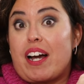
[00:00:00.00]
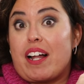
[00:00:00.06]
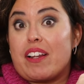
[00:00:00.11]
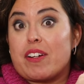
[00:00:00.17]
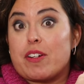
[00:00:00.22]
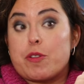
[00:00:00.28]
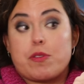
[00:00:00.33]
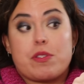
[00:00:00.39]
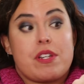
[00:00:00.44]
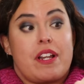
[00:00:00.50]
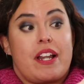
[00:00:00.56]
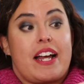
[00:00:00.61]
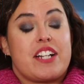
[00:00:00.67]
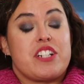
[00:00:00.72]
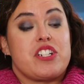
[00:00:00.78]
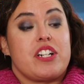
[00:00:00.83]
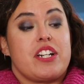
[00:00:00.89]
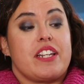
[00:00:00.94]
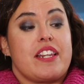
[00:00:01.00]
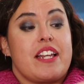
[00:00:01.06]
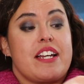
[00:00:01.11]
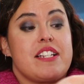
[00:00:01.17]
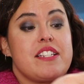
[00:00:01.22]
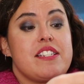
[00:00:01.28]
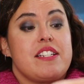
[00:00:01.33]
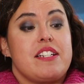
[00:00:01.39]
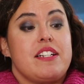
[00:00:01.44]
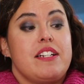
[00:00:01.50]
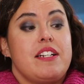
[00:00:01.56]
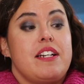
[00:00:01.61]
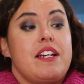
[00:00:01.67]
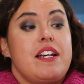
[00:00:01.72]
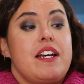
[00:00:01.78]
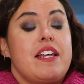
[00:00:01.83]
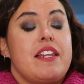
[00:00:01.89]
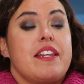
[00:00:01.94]
color selection in this.
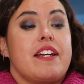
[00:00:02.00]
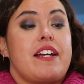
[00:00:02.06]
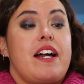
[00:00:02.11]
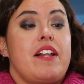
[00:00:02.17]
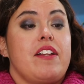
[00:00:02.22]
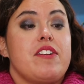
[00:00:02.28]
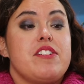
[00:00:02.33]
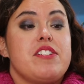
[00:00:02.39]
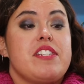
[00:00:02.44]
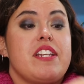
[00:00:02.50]
The color